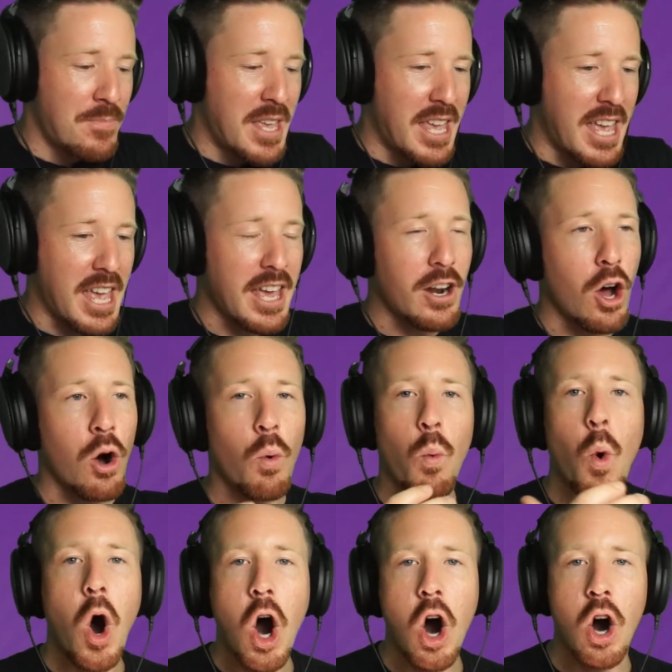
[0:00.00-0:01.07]
hit a
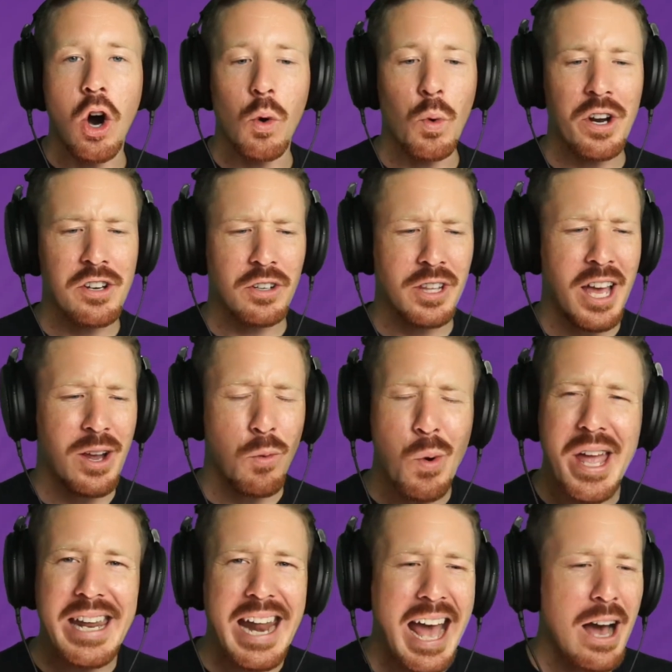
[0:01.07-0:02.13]
wall where you're like,
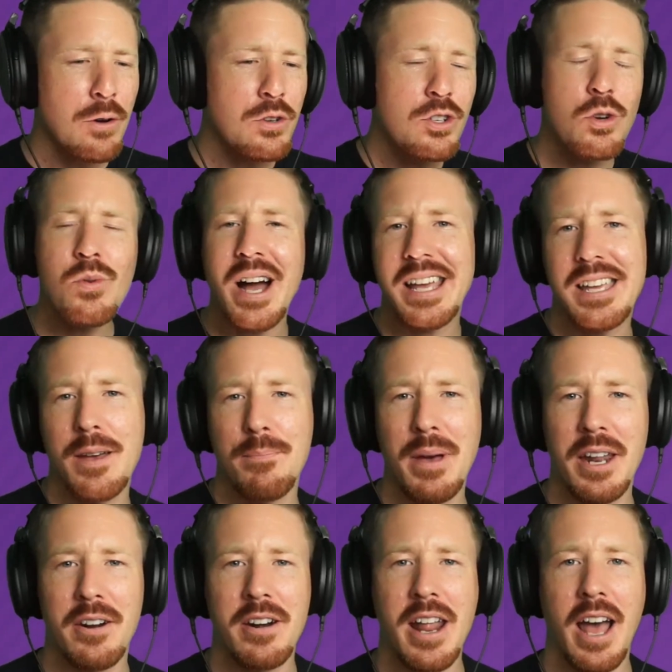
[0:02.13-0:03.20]
wait, how do I get
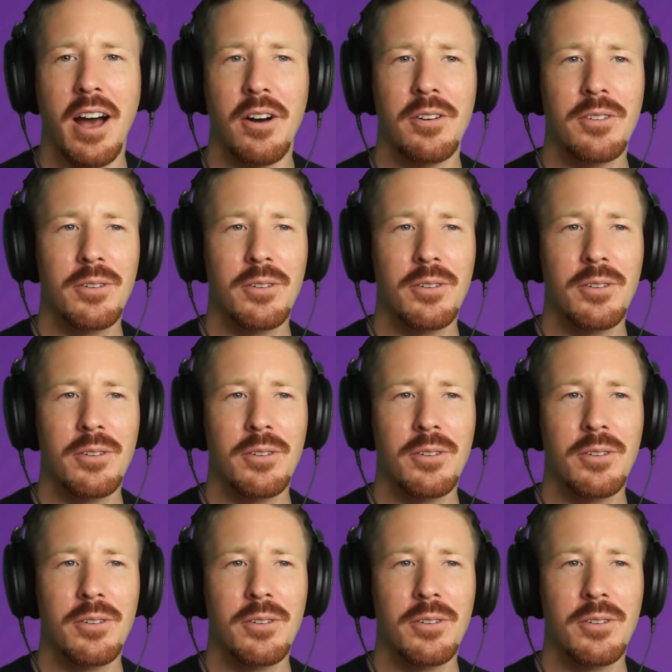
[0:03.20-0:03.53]
better now?